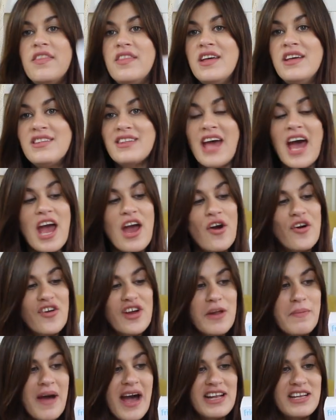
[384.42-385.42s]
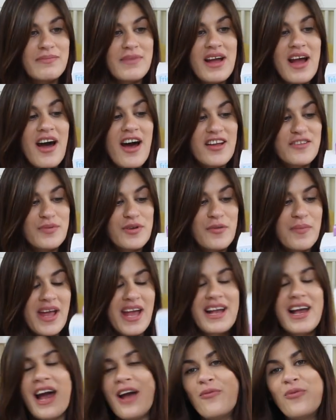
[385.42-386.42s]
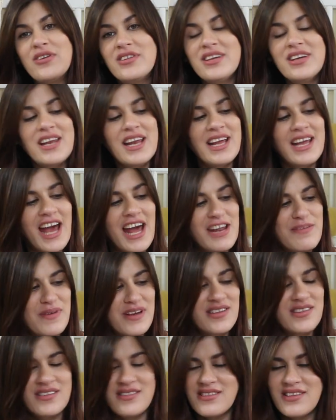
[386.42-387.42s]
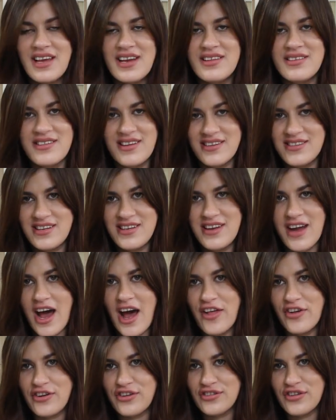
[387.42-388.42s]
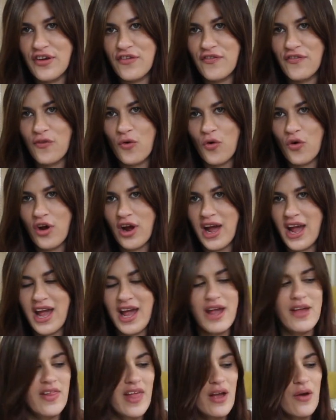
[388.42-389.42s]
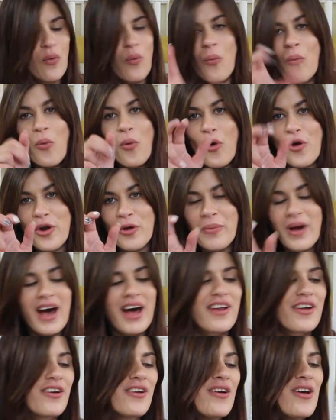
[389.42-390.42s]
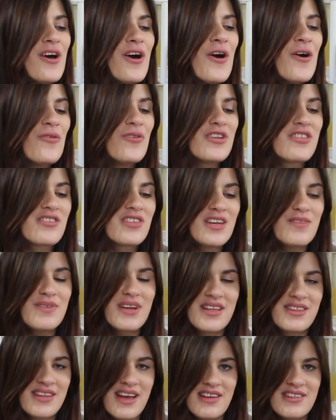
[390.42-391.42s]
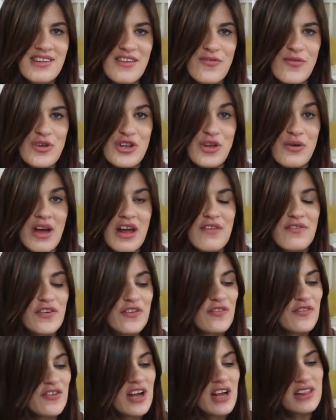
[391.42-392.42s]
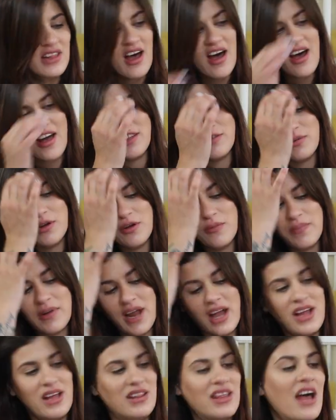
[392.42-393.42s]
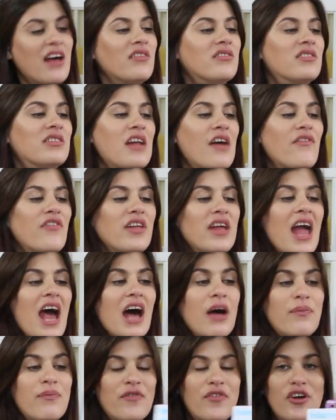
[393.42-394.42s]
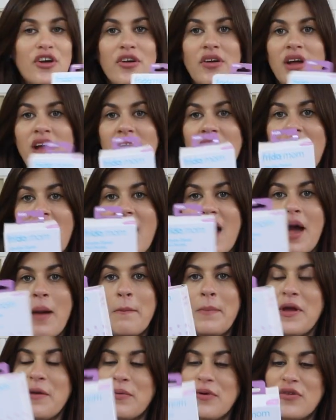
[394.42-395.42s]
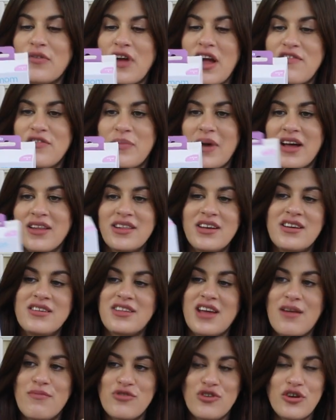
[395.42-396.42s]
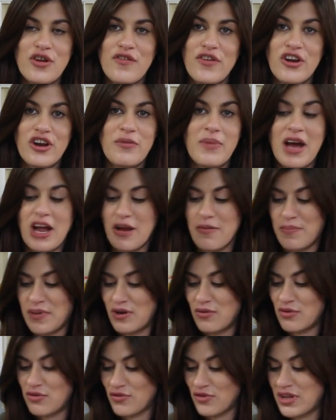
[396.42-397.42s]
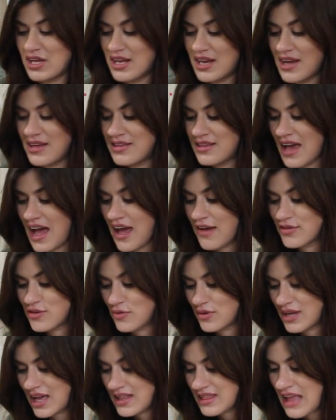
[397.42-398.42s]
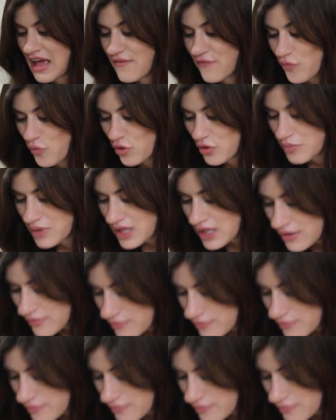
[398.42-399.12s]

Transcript: This I already packed in my hospital bag. I wasn't gonna get it because it's like $16 for a like water bottle, which seemed excessive when you get it for free at the hospital, but I could tell it's definitely helpful. People rave about this. I'm sure you've heard about it, but it was really nice to have someone get that for me.